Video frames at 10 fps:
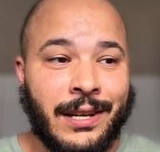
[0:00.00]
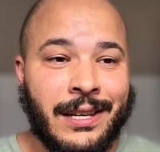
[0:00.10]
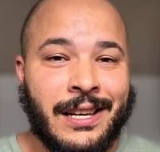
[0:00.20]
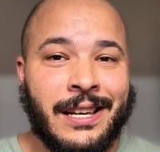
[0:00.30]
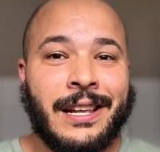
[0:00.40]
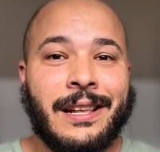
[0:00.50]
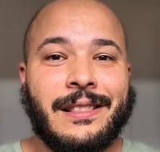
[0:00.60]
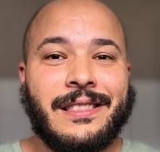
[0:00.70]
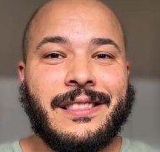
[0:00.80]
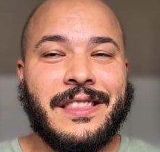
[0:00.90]

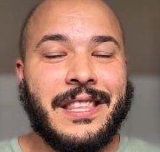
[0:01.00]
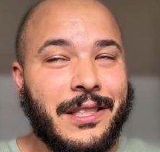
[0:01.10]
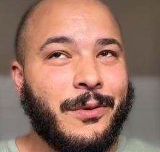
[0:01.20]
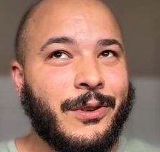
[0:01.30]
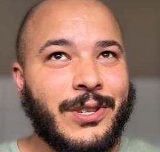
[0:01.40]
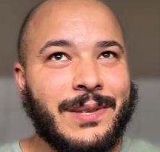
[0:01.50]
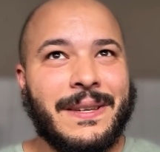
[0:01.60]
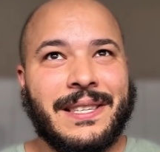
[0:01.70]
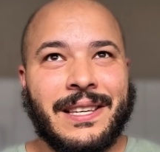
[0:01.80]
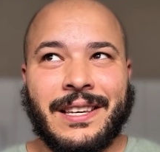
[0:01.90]
I think they were just
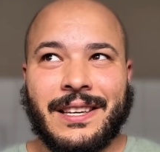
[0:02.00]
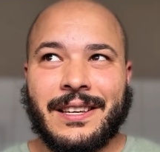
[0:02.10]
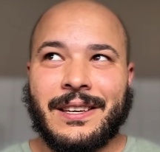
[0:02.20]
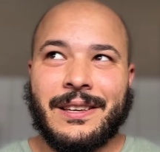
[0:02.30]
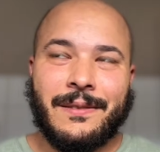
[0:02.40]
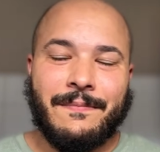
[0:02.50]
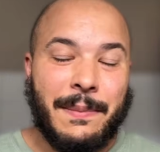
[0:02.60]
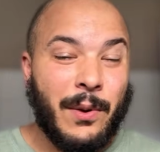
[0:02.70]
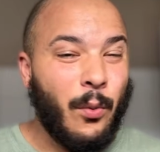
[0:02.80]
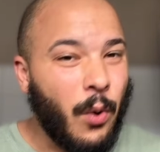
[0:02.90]
missing
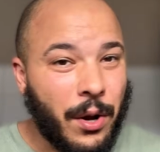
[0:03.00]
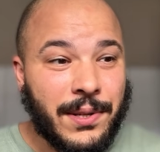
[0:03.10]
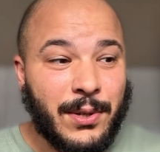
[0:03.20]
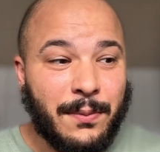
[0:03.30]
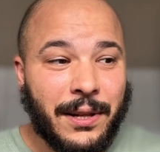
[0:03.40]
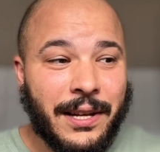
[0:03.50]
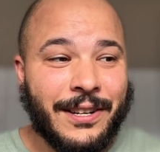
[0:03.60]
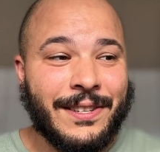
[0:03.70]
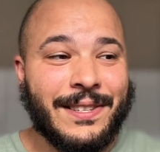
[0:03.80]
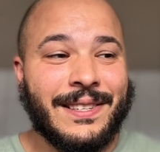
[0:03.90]
maybe one or two
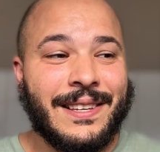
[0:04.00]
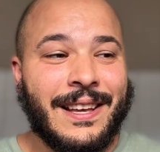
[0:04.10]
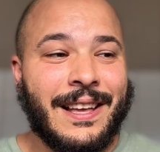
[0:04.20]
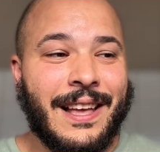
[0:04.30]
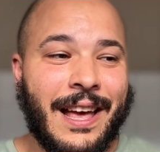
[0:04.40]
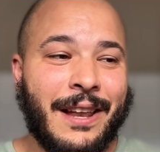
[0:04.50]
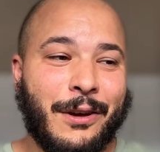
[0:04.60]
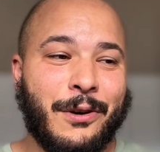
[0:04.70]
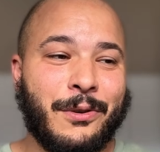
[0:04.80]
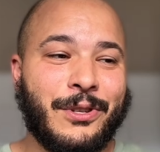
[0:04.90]
players and the
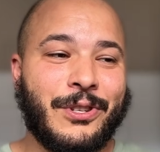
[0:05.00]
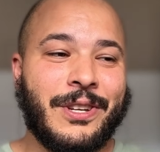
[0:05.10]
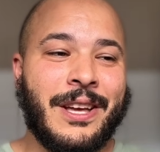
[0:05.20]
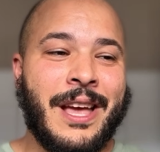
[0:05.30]
coach.